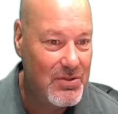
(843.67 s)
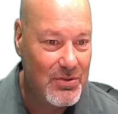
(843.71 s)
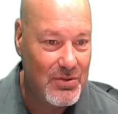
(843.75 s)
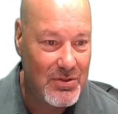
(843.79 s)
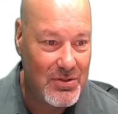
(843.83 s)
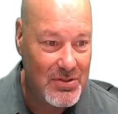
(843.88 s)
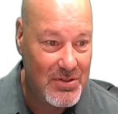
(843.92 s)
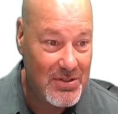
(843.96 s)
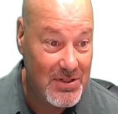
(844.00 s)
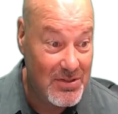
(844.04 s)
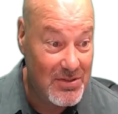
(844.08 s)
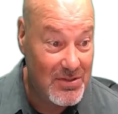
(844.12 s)

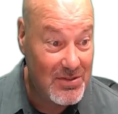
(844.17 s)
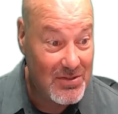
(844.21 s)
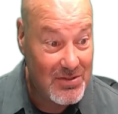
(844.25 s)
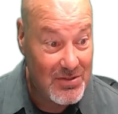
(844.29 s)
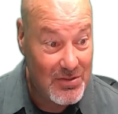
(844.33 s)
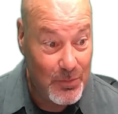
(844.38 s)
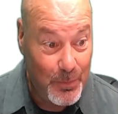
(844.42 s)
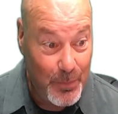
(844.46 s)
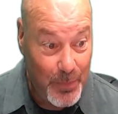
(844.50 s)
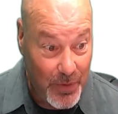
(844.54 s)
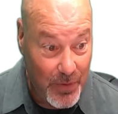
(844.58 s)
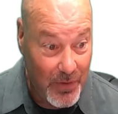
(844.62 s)
yours is
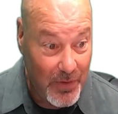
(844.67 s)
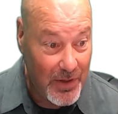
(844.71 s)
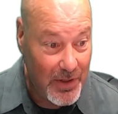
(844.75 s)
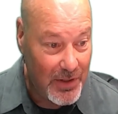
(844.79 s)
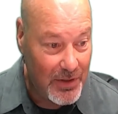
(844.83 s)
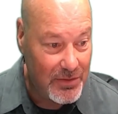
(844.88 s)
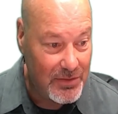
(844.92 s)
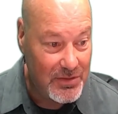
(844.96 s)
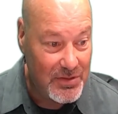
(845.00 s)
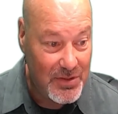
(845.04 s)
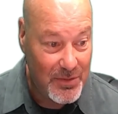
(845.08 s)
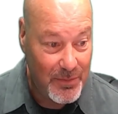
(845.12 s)

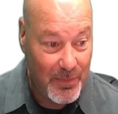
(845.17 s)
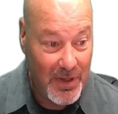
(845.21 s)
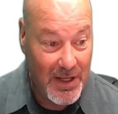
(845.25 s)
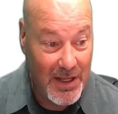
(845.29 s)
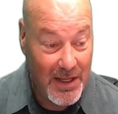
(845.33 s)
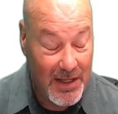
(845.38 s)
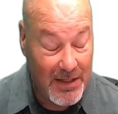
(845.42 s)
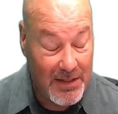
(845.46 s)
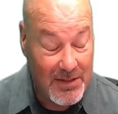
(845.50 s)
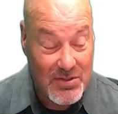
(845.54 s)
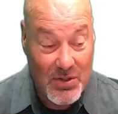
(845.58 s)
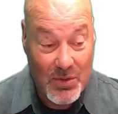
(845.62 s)
superior to
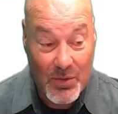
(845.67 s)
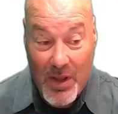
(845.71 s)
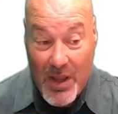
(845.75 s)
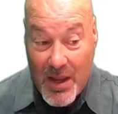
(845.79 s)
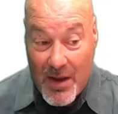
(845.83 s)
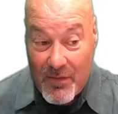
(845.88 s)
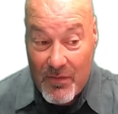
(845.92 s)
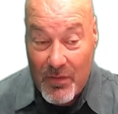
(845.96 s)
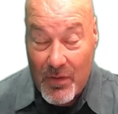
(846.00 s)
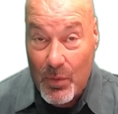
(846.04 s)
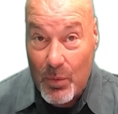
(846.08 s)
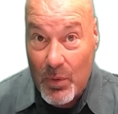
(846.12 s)
mine. So
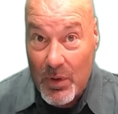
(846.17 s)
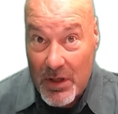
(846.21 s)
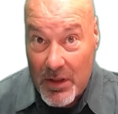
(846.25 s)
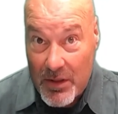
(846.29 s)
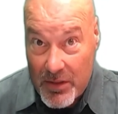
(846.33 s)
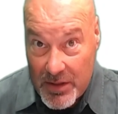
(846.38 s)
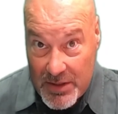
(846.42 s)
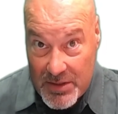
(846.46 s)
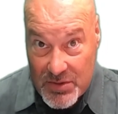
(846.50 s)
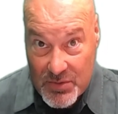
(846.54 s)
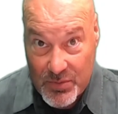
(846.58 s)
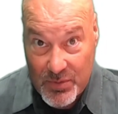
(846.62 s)
every one of
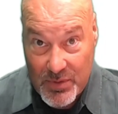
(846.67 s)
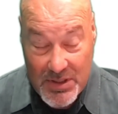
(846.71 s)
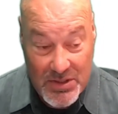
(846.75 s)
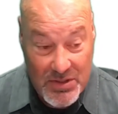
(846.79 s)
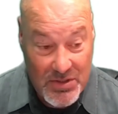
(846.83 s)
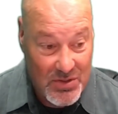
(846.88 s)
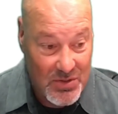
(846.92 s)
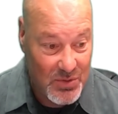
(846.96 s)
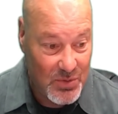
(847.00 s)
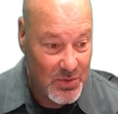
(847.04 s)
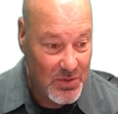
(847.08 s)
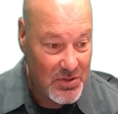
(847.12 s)
these
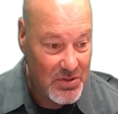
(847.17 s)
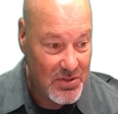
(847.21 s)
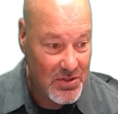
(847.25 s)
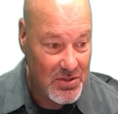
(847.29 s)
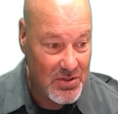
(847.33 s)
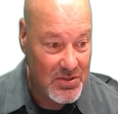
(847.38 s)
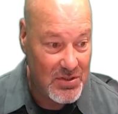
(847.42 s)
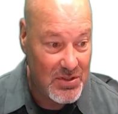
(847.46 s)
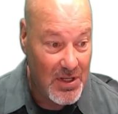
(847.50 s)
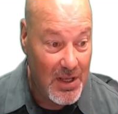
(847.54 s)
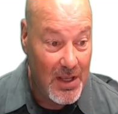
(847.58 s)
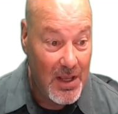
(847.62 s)

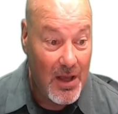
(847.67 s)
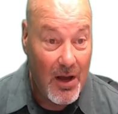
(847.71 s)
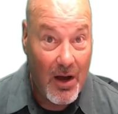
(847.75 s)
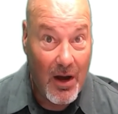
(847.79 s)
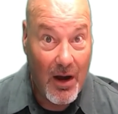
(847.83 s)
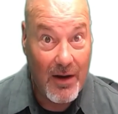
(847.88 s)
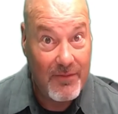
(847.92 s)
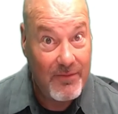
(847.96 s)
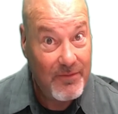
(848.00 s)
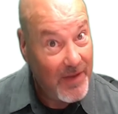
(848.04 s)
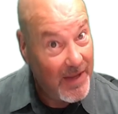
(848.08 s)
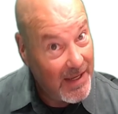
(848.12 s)
resources
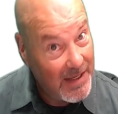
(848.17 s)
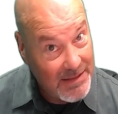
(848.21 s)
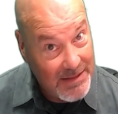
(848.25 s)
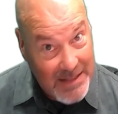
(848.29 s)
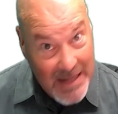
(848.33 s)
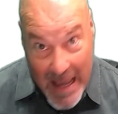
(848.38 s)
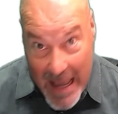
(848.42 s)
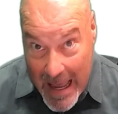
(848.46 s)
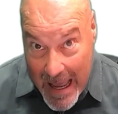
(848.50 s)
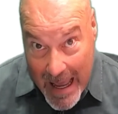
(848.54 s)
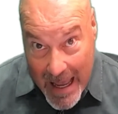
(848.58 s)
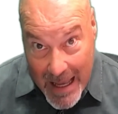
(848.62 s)
are
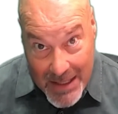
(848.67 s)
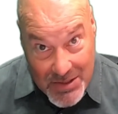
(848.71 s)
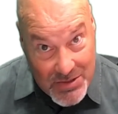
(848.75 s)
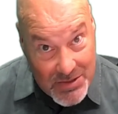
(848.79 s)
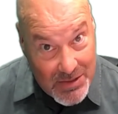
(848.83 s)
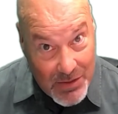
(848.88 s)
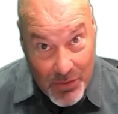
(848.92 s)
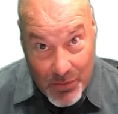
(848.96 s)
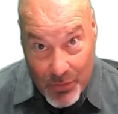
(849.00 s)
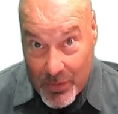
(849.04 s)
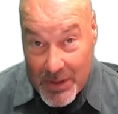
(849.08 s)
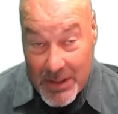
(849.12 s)

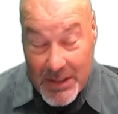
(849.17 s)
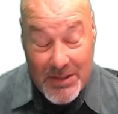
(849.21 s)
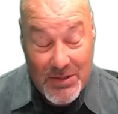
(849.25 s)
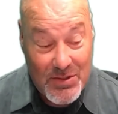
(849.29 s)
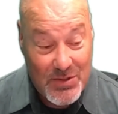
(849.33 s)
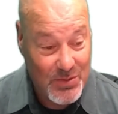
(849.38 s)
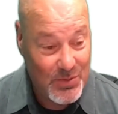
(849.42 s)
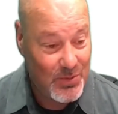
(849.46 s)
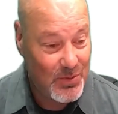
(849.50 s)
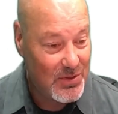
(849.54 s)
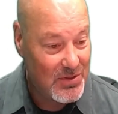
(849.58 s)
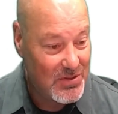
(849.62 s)
fantastic
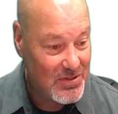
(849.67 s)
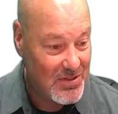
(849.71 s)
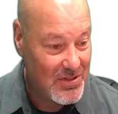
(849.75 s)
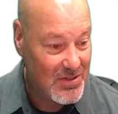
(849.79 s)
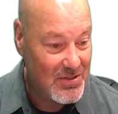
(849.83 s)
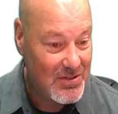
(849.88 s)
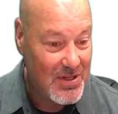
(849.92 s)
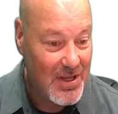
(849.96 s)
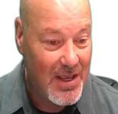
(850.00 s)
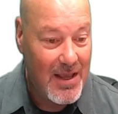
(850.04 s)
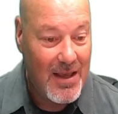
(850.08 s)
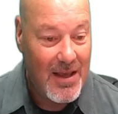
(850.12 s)

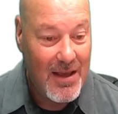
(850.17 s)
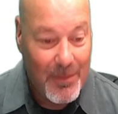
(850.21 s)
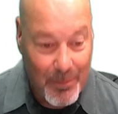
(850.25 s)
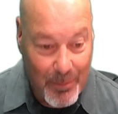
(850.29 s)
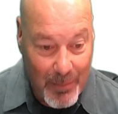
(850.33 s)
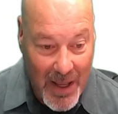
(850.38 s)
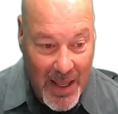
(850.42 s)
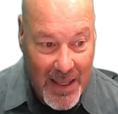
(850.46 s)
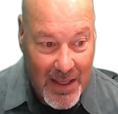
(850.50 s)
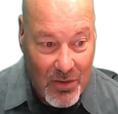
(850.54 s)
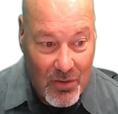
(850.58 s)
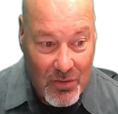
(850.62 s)
resources.
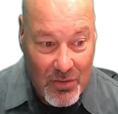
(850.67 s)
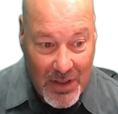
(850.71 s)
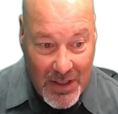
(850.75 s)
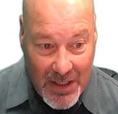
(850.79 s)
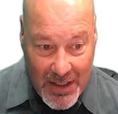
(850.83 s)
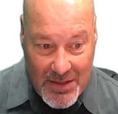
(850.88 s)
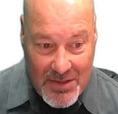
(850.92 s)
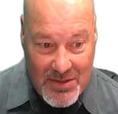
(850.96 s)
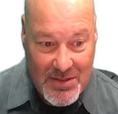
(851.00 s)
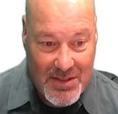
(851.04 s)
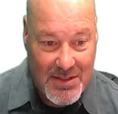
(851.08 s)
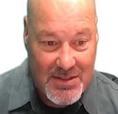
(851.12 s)
Michael
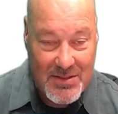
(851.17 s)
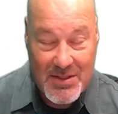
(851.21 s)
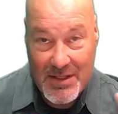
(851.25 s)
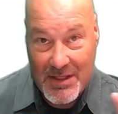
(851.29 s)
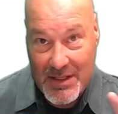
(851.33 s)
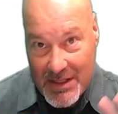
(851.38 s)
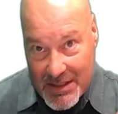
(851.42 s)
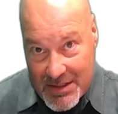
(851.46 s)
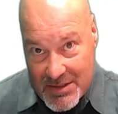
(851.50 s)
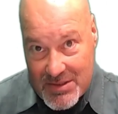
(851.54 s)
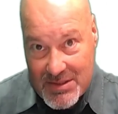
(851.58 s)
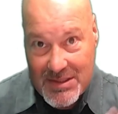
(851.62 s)
Kitcey's and
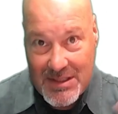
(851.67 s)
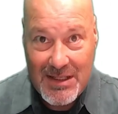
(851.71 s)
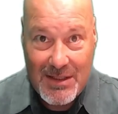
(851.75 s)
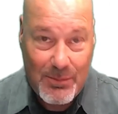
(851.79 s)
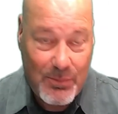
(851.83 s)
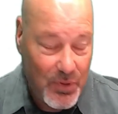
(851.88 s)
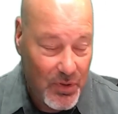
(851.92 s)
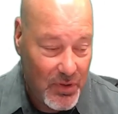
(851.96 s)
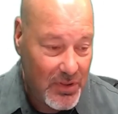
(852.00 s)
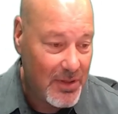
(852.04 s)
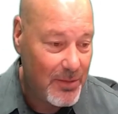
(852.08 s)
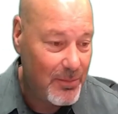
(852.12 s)
his team
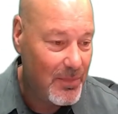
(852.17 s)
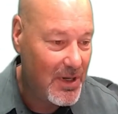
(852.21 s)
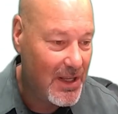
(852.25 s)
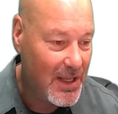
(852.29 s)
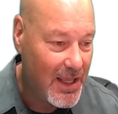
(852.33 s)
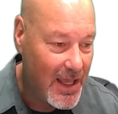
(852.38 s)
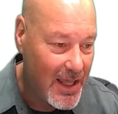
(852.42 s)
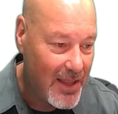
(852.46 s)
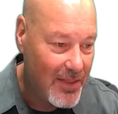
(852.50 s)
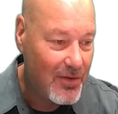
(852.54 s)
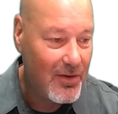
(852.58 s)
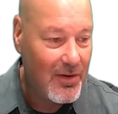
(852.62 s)
put them
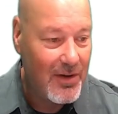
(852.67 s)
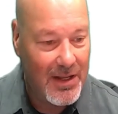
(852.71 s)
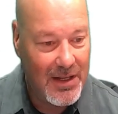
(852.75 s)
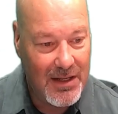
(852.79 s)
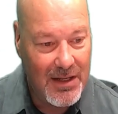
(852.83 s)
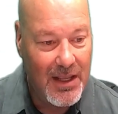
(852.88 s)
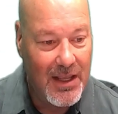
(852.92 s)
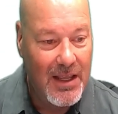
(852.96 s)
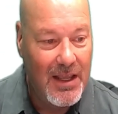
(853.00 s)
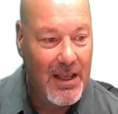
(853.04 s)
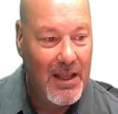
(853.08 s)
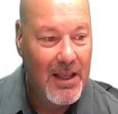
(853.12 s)
together, and
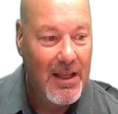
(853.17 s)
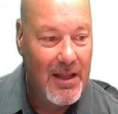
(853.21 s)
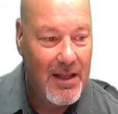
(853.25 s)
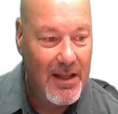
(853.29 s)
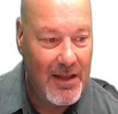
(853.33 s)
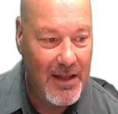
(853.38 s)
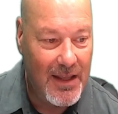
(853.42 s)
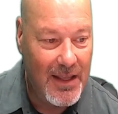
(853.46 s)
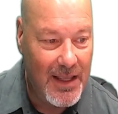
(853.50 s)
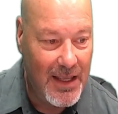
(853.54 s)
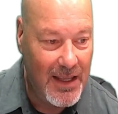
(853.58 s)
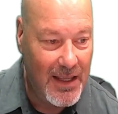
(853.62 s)

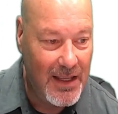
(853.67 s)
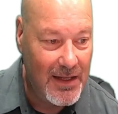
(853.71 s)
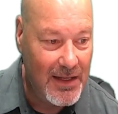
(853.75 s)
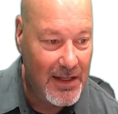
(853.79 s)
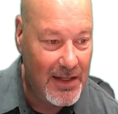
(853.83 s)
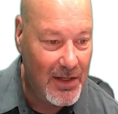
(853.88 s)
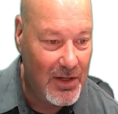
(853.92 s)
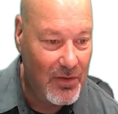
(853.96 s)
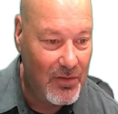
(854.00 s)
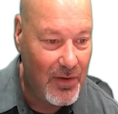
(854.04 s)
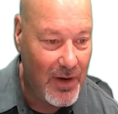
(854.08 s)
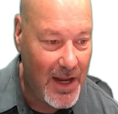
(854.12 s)

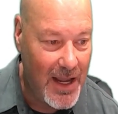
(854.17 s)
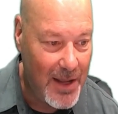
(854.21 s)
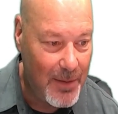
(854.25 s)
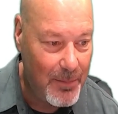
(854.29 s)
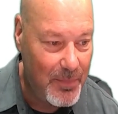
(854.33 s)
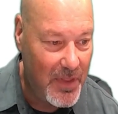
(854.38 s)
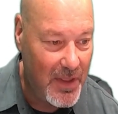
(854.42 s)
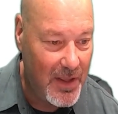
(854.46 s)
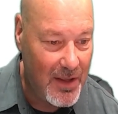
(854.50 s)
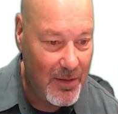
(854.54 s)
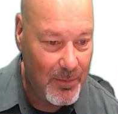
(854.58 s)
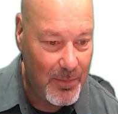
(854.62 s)
Andy
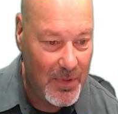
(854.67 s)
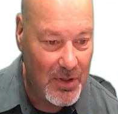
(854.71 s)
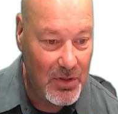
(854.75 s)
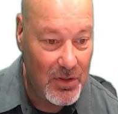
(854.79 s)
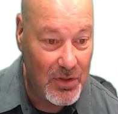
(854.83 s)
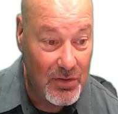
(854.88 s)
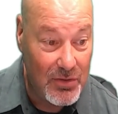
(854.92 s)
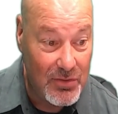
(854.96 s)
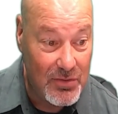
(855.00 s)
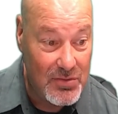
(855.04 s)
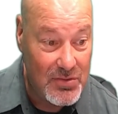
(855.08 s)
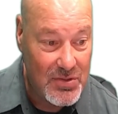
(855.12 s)
grabbed them and
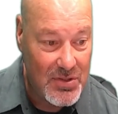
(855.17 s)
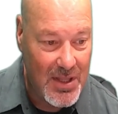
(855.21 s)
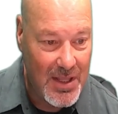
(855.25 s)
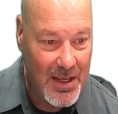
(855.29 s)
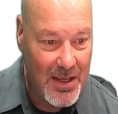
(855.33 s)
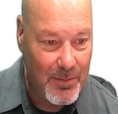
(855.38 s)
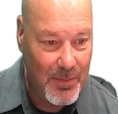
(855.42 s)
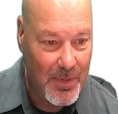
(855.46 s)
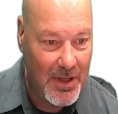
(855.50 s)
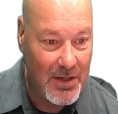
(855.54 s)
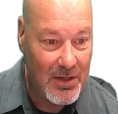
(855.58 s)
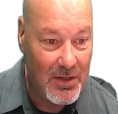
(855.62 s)
used
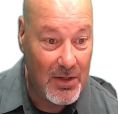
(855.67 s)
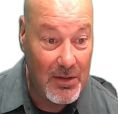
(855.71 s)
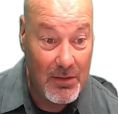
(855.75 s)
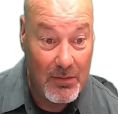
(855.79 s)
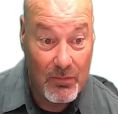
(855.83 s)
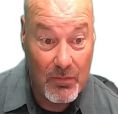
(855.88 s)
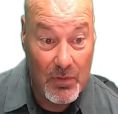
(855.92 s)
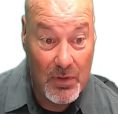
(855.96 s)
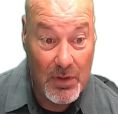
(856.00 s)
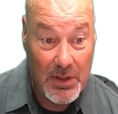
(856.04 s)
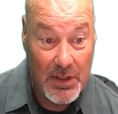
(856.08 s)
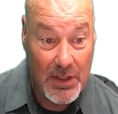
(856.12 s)
them, and
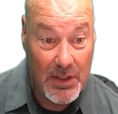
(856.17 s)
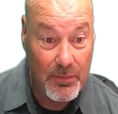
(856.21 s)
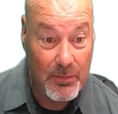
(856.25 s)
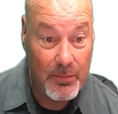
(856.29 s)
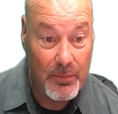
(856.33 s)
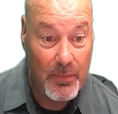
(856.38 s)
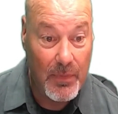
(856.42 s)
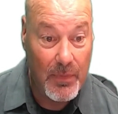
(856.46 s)
really